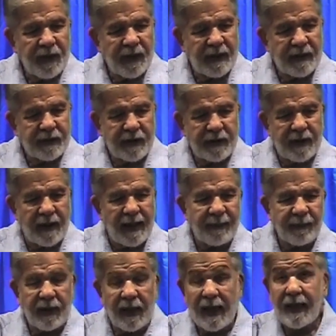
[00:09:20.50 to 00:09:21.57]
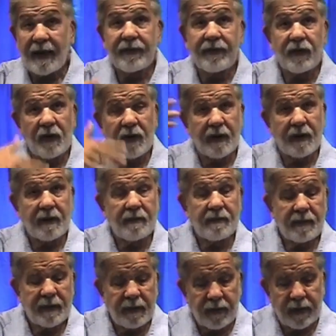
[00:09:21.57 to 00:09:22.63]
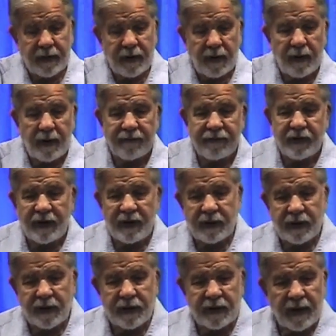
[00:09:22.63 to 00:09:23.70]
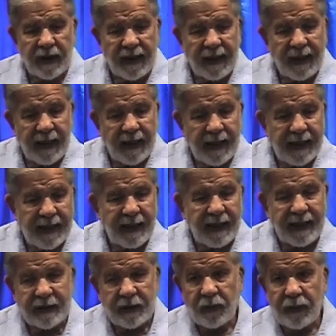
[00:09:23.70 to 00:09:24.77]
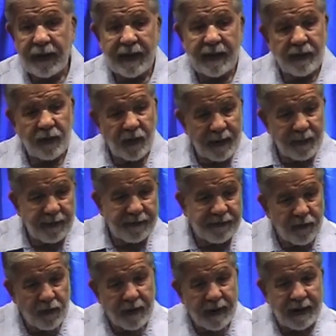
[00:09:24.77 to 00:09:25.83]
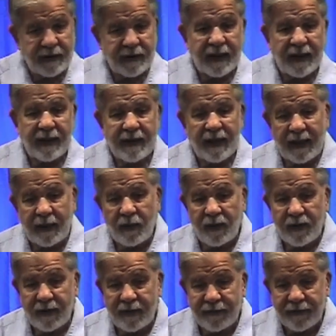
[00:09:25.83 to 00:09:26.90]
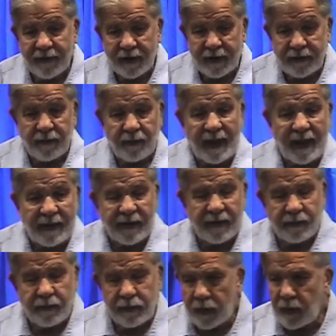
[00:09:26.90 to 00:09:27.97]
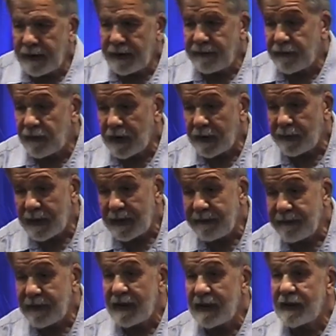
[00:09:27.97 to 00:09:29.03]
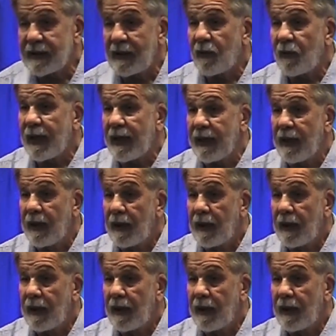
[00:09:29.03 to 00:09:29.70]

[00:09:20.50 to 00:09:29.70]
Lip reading: is a time clock for the return of Jesus. And last week and the week before, I quoted the verse from Matthew 24, I believe it is, that what?